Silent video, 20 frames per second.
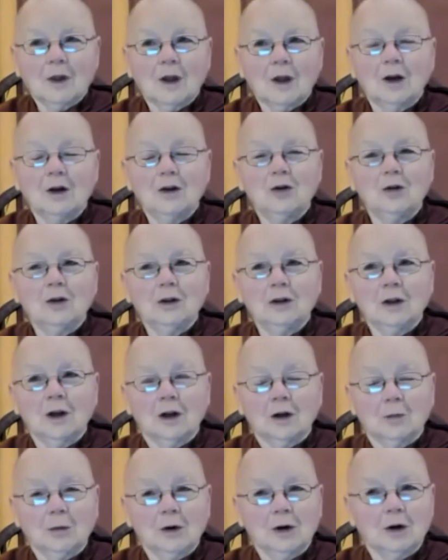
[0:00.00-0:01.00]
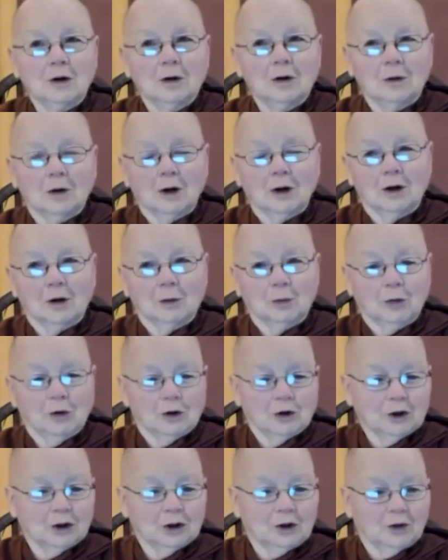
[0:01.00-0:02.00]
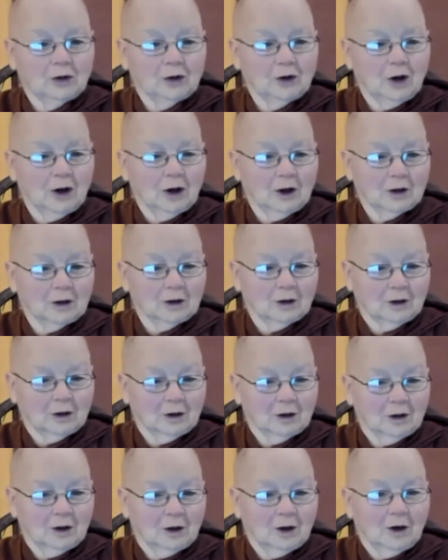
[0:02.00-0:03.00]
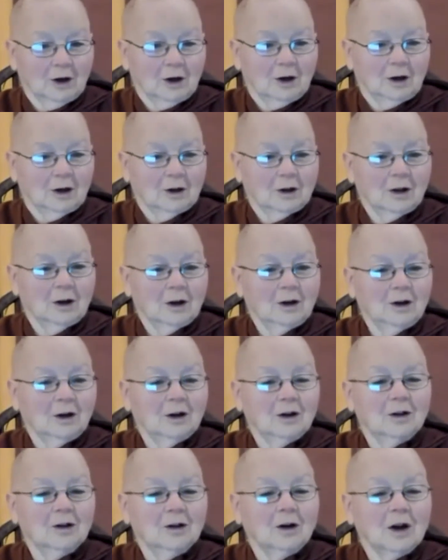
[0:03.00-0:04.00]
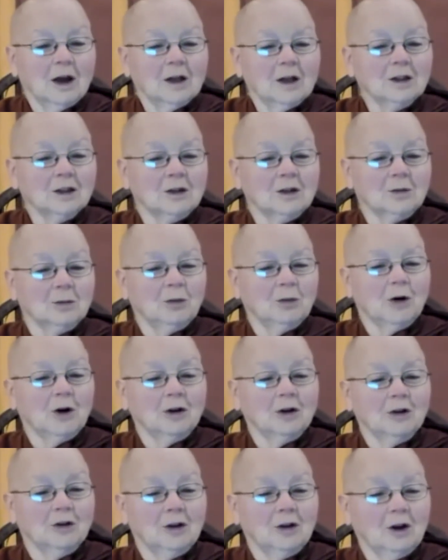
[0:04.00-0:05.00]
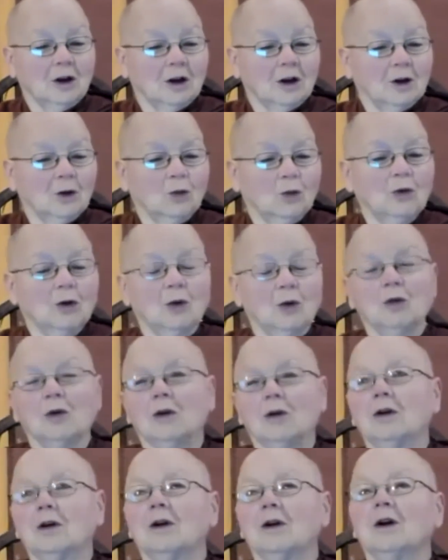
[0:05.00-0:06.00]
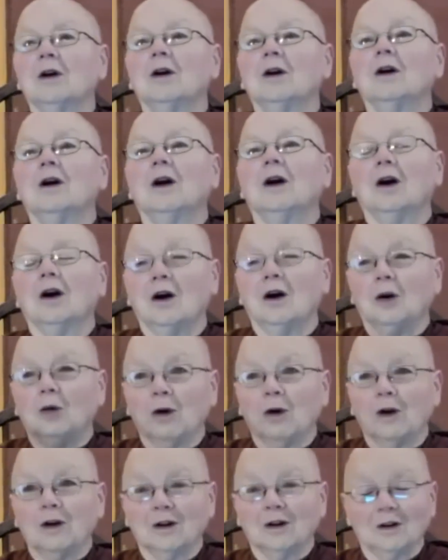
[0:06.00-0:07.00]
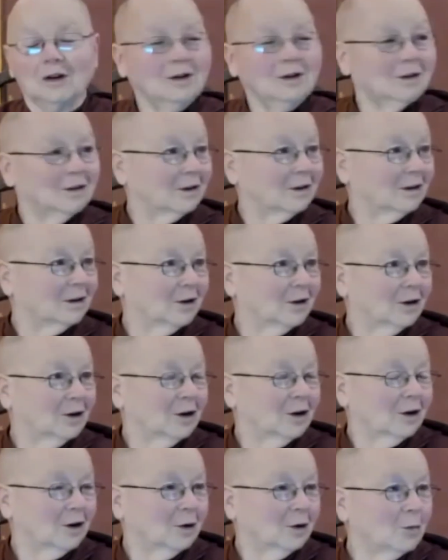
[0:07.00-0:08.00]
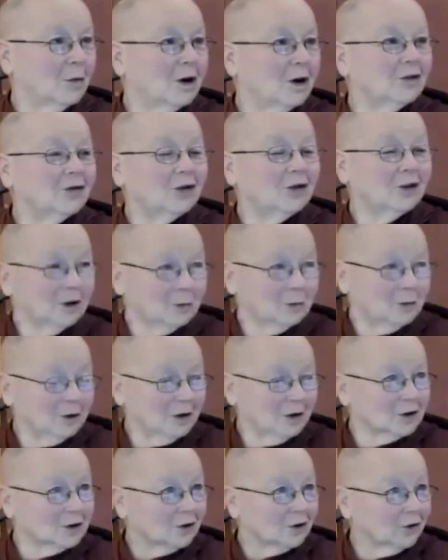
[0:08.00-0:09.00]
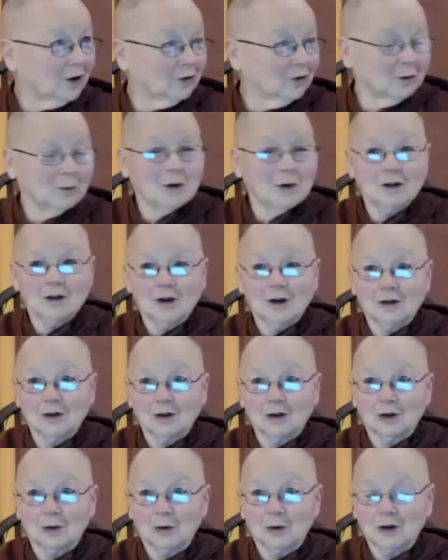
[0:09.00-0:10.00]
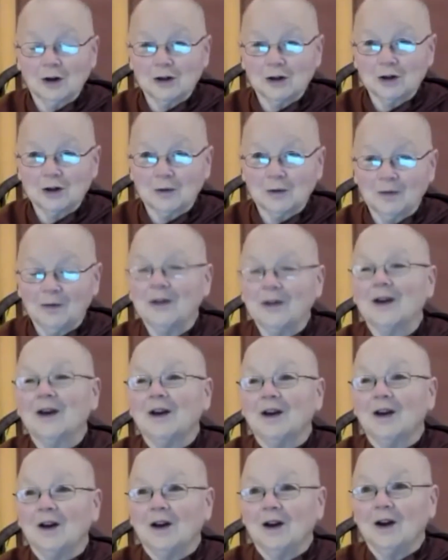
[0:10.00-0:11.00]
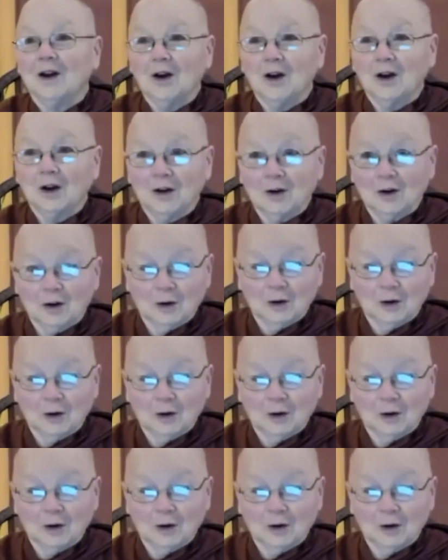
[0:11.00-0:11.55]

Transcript: during that middle portion of the night. Then in the last part of the night, one would awaken mindfully because of having made that determination, and